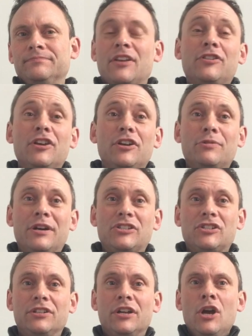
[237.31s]
A third
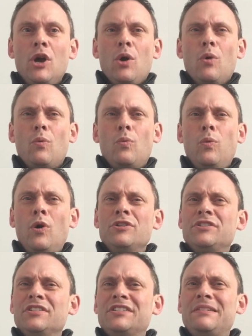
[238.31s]
question,
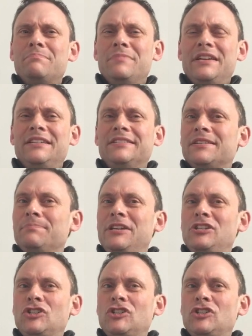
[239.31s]
what does it mean to be